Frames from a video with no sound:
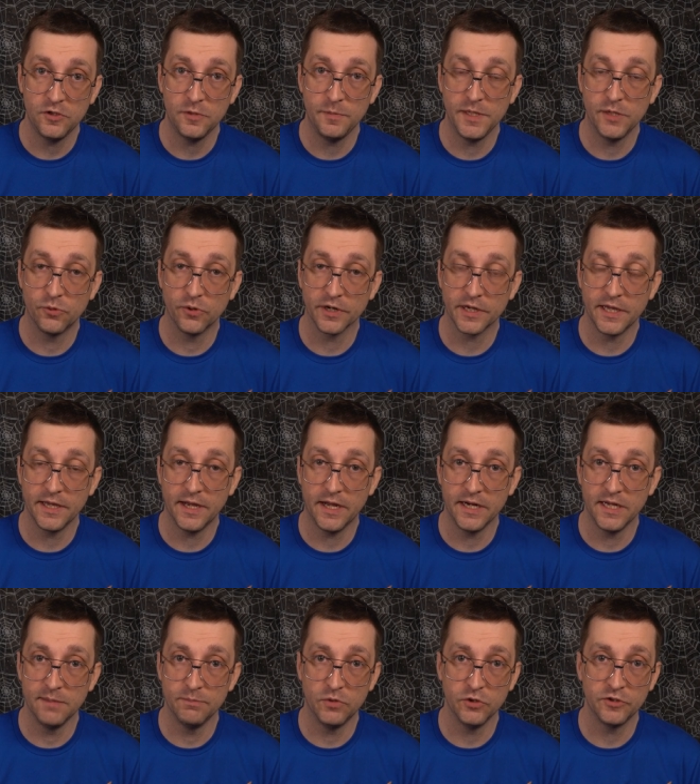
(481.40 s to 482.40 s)
to be working on
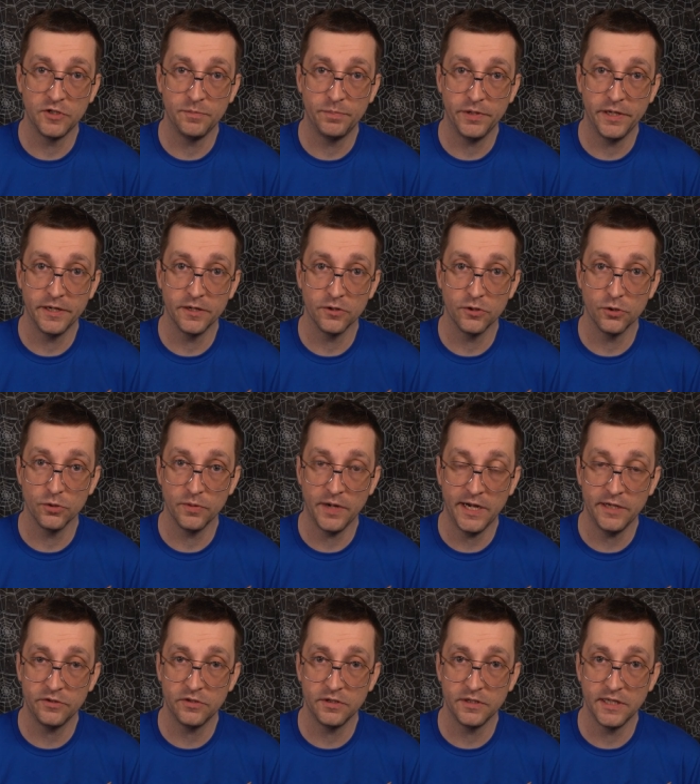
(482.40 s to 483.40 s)
a multiplayer
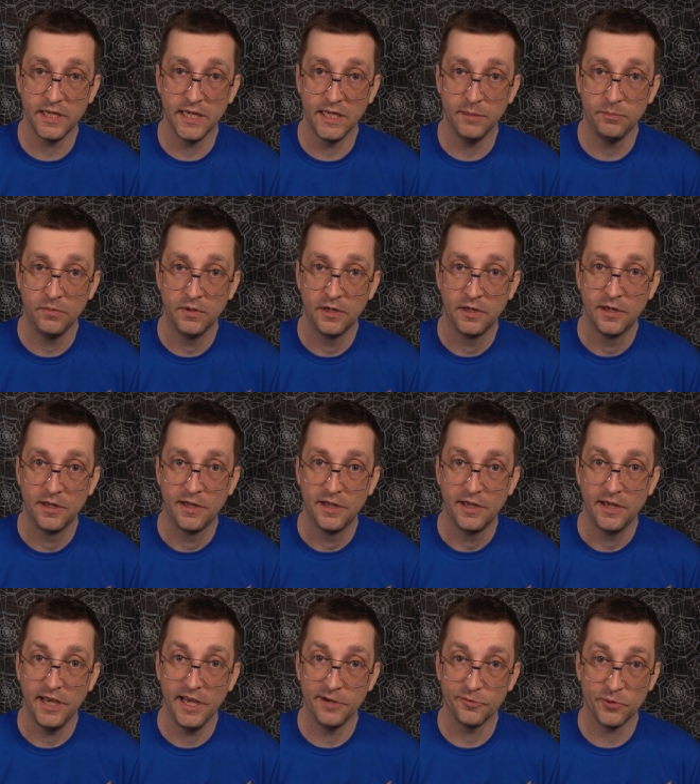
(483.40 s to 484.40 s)
Horizon game,
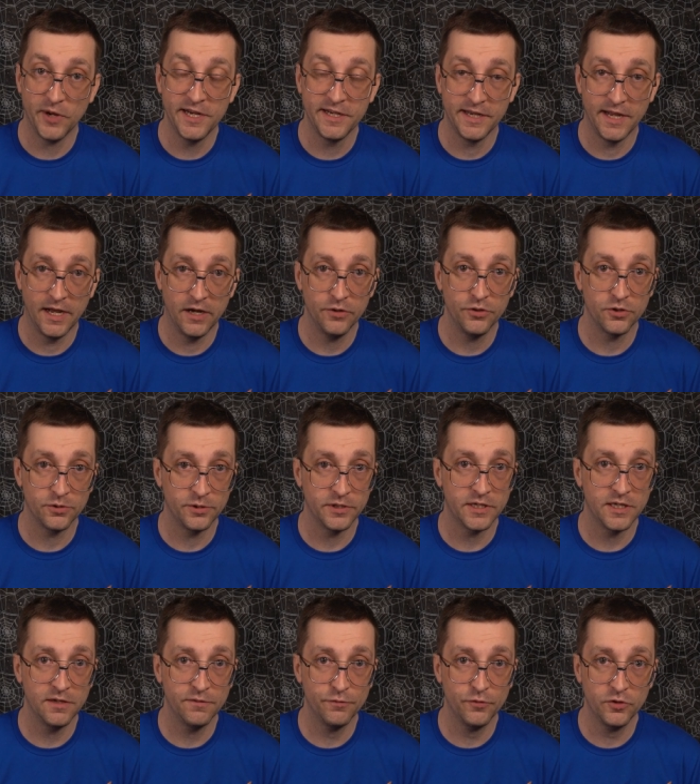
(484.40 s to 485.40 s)
and right now they're
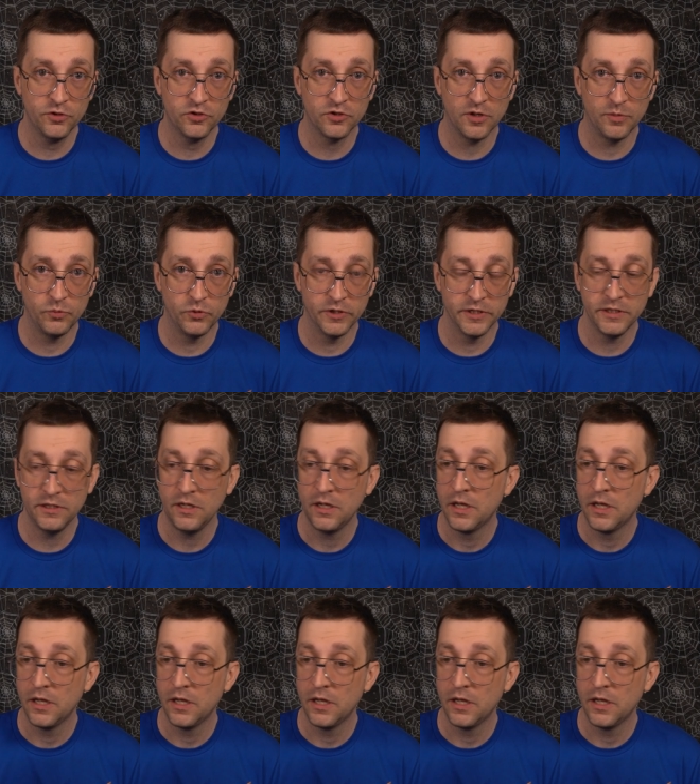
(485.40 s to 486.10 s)
looking for someone